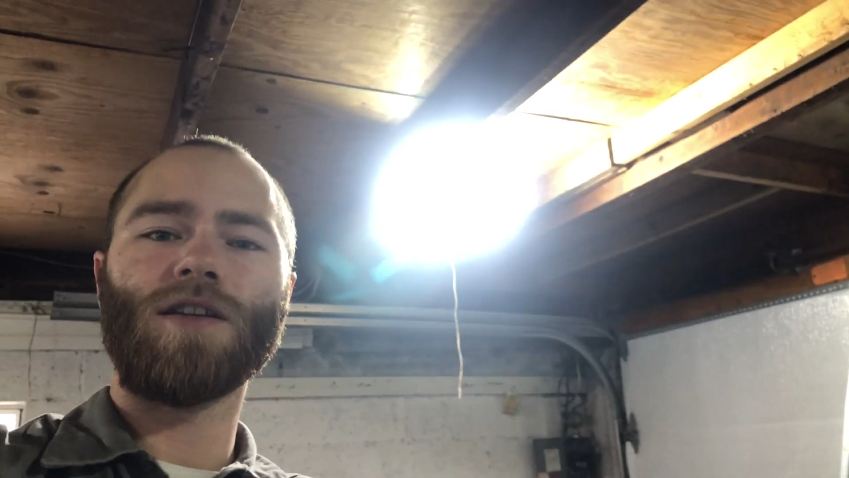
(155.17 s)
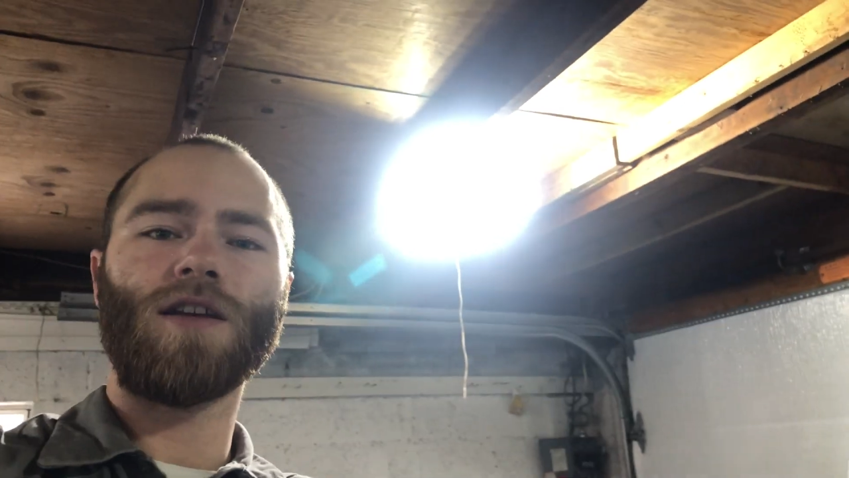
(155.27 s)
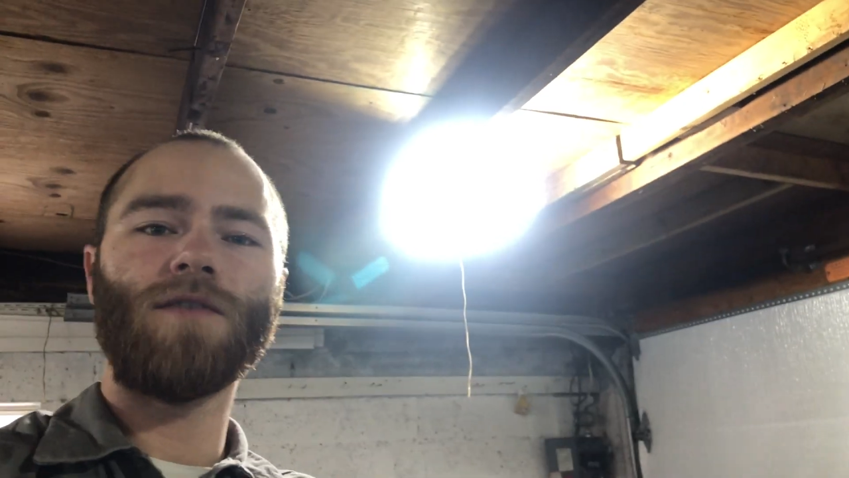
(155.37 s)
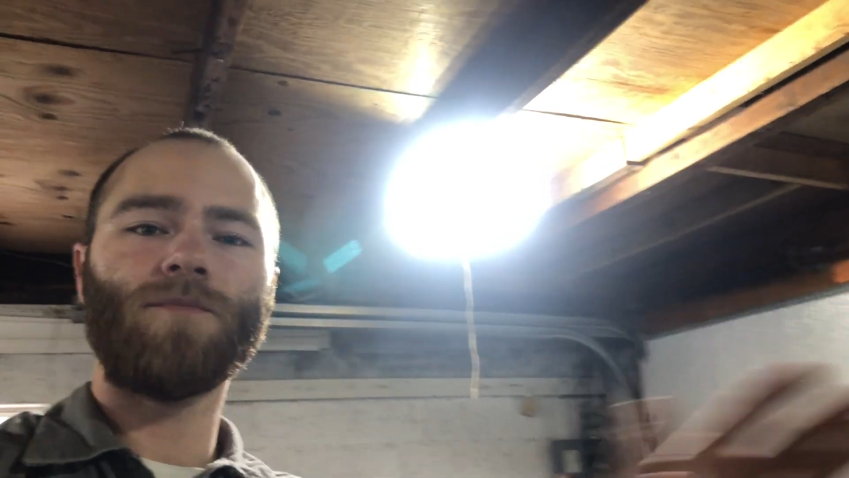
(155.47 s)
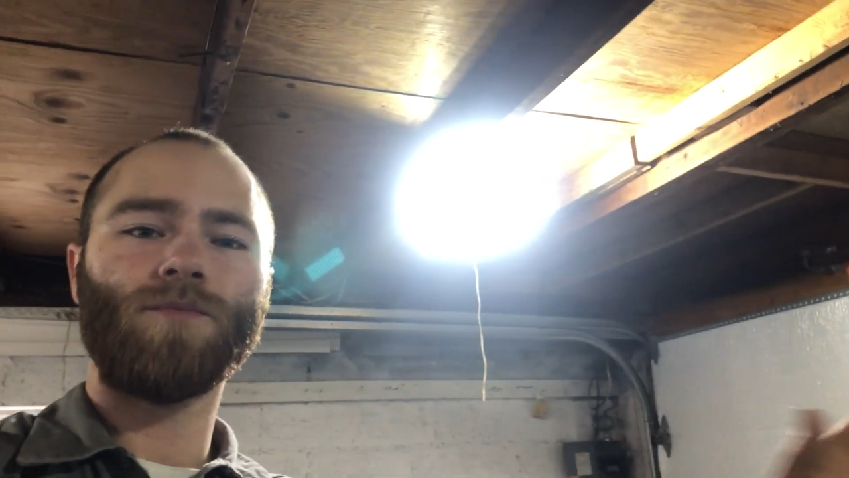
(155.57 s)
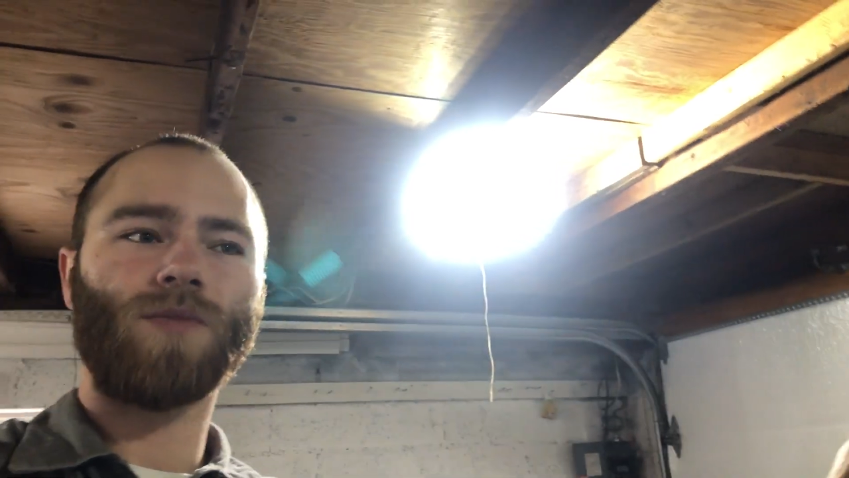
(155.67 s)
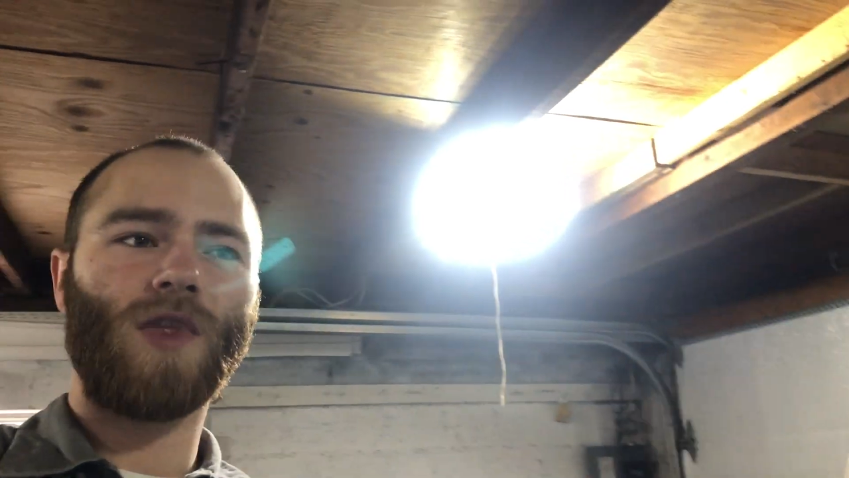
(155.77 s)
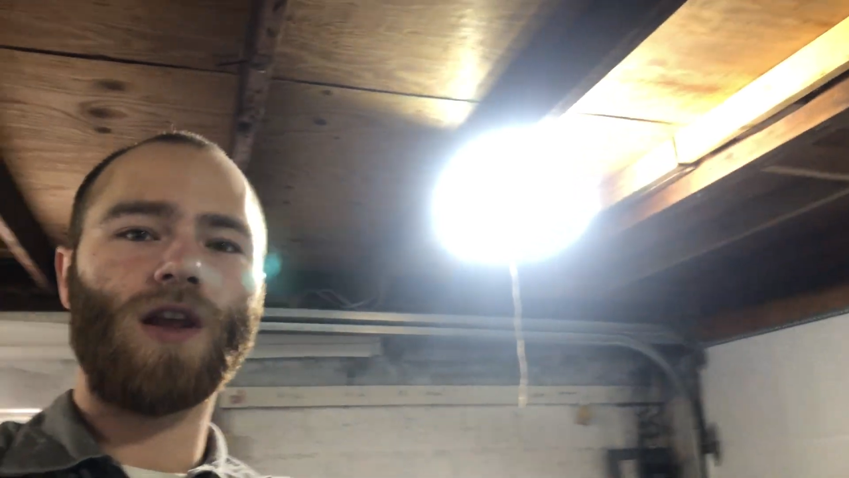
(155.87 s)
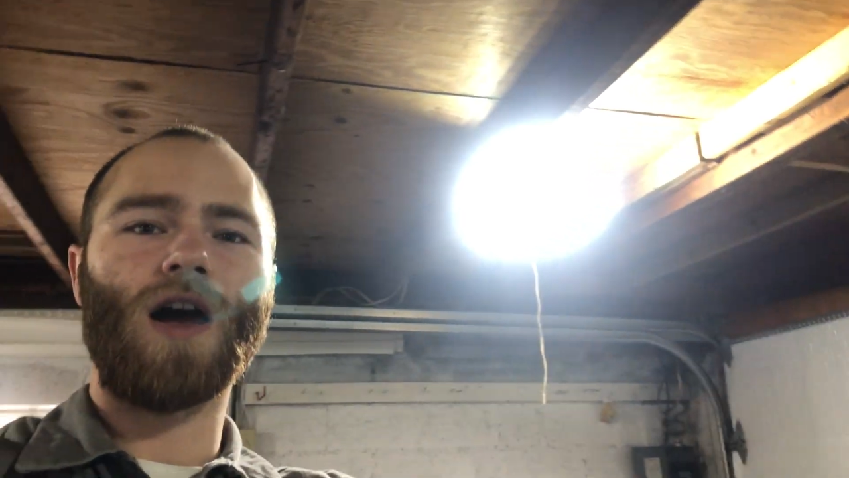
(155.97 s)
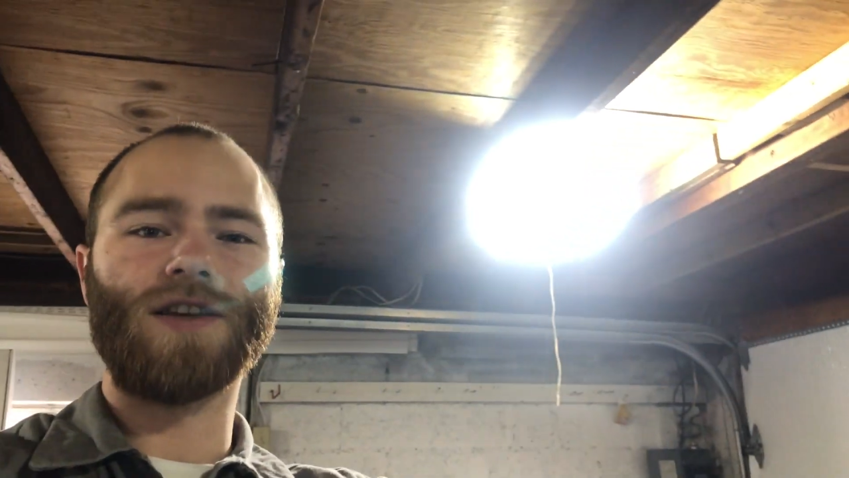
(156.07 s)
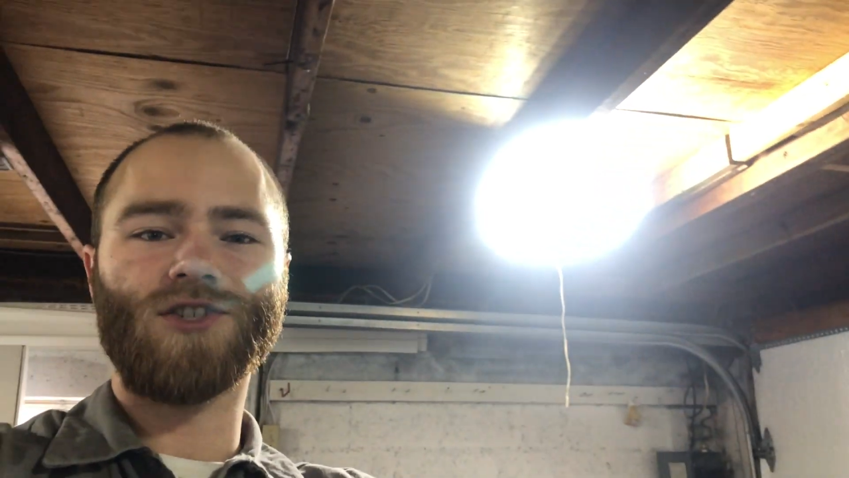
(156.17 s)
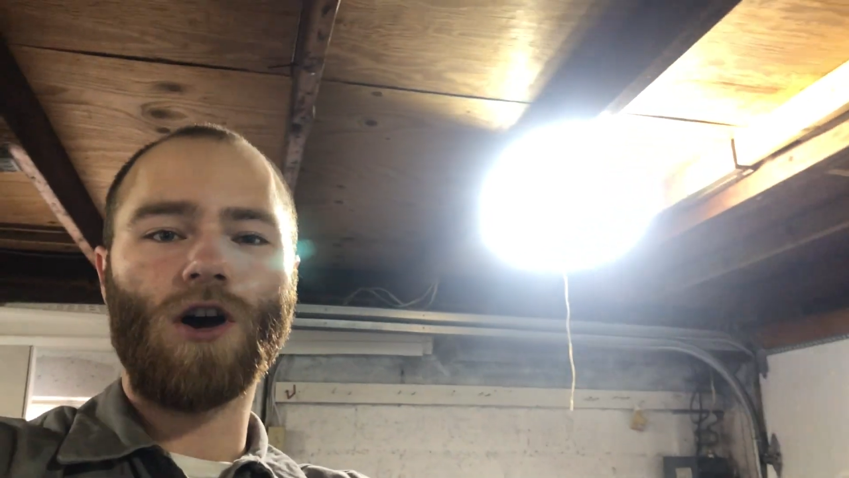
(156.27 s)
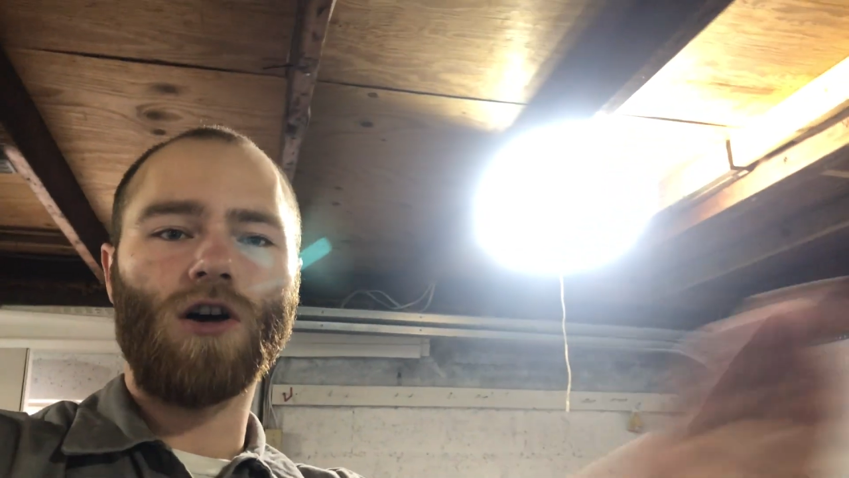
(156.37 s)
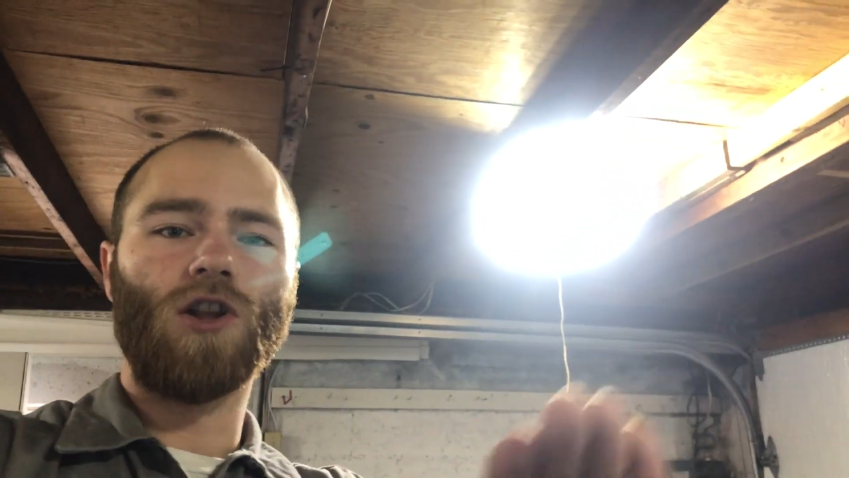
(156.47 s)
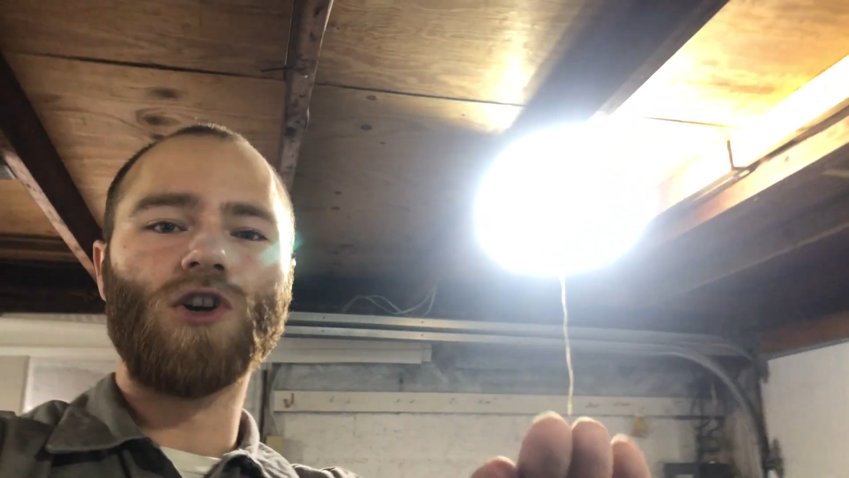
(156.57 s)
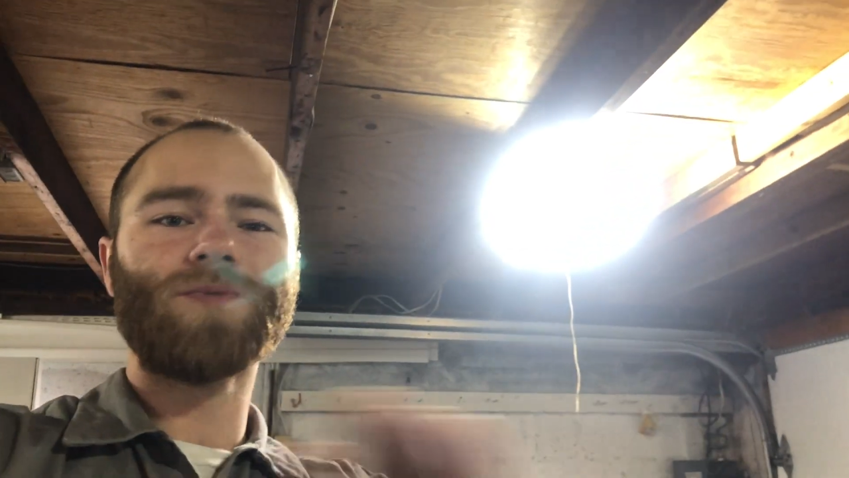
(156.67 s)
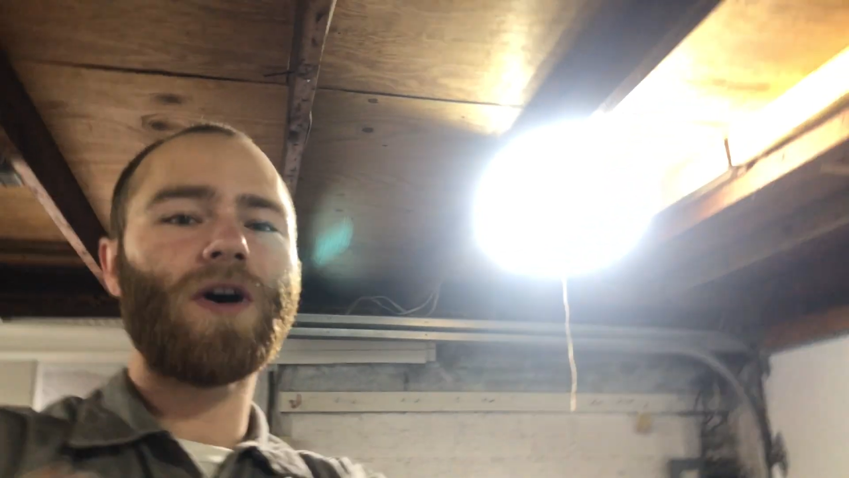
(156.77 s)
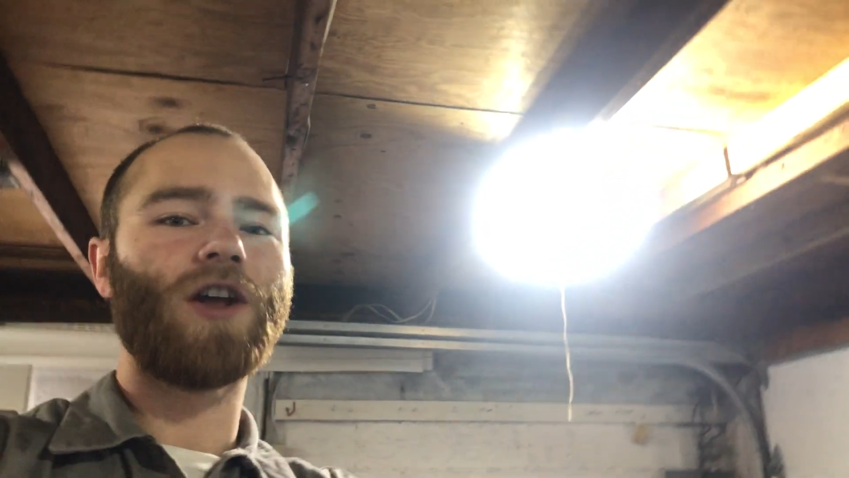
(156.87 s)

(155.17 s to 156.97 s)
did, I saw a low spot.